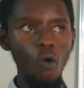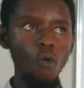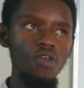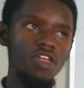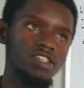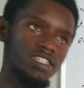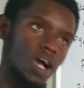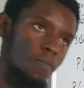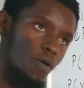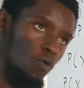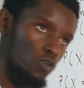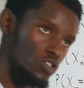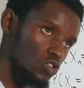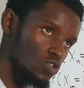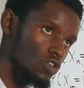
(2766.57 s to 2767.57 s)
with a sample
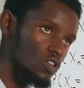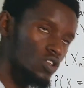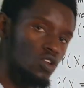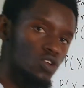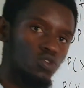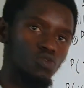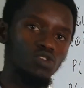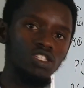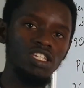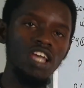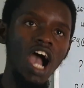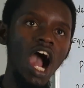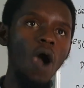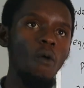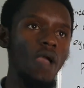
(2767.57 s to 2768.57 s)
question to see
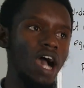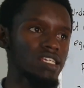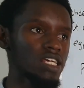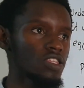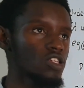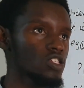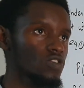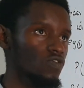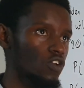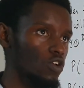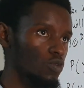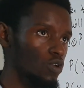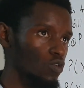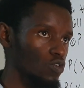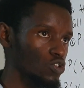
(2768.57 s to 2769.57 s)
how we answer these
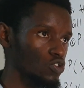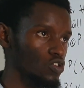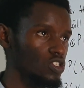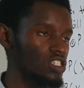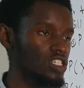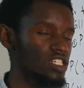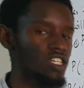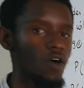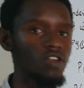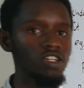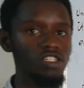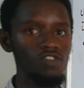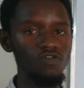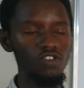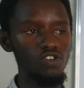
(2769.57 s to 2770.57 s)
following questions in our
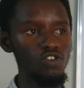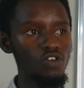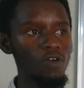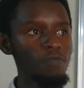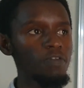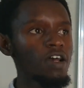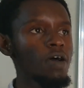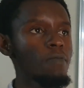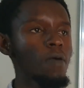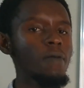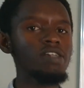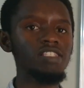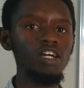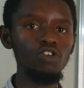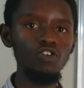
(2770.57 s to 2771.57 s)
next video.
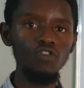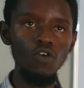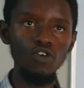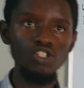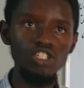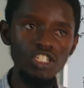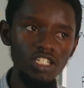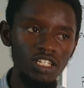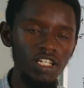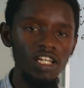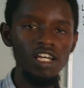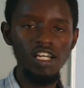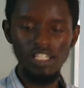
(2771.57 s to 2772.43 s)
Members, thank you for watching.